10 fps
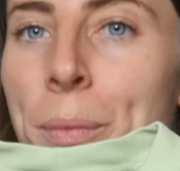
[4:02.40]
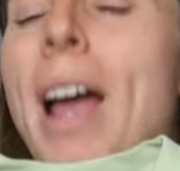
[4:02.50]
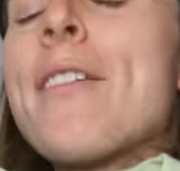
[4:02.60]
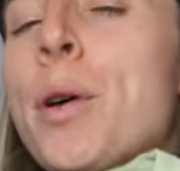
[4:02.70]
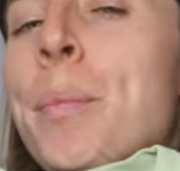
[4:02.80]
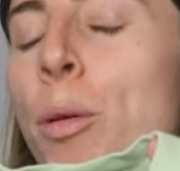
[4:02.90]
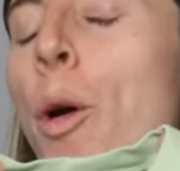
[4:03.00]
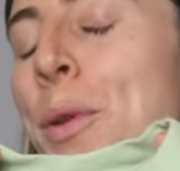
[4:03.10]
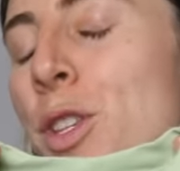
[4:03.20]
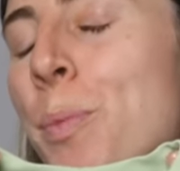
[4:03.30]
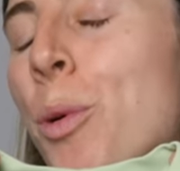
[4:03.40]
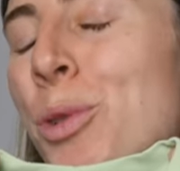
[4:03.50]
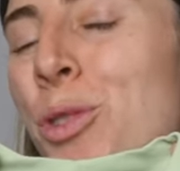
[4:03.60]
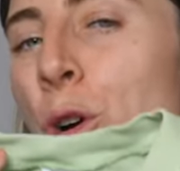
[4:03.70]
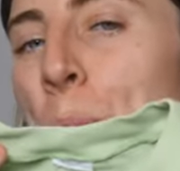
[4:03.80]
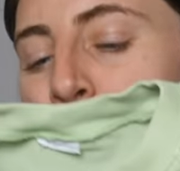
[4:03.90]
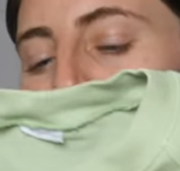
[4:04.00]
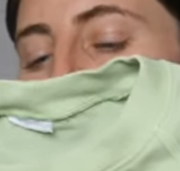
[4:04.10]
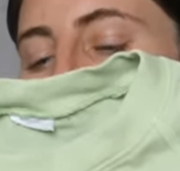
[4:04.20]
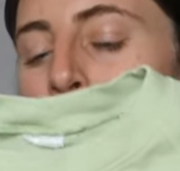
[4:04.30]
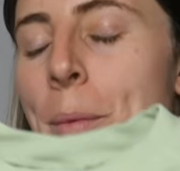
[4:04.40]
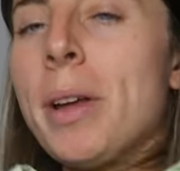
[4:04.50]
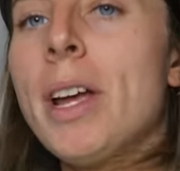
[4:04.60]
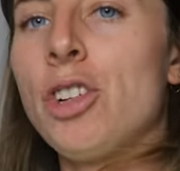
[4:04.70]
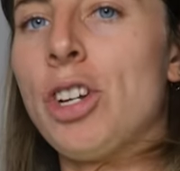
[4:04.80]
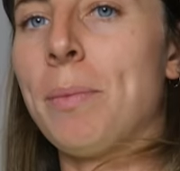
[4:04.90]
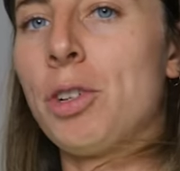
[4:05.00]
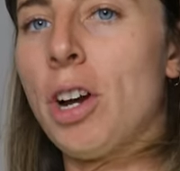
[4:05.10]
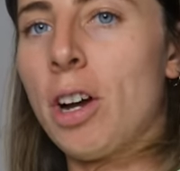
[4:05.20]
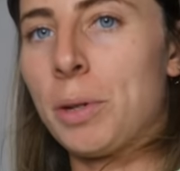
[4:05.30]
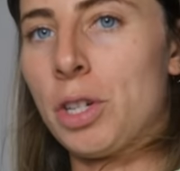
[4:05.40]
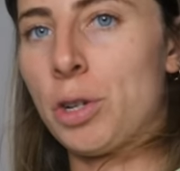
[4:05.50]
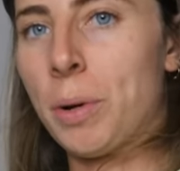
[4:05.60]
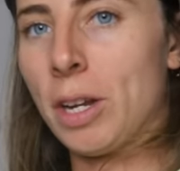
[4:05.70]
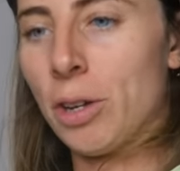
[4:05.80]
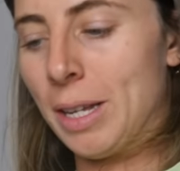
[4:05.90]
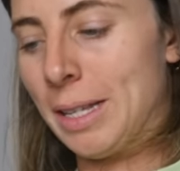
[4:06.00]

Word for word: I have one proper sports crop top from Gymshark which is quite good.